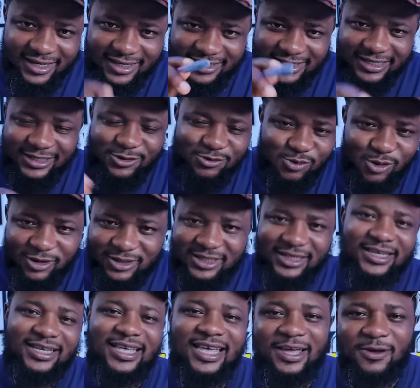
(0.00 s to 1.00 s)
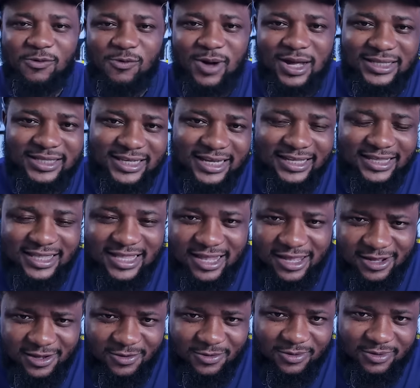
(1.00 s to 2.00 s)
This what the girl wanted
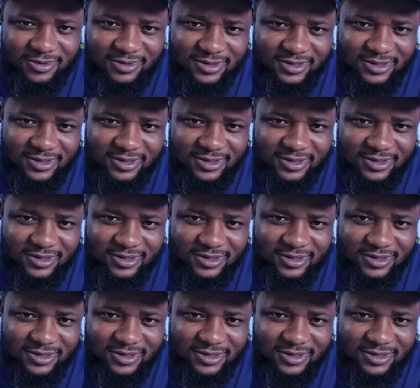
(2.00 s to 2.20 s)
now.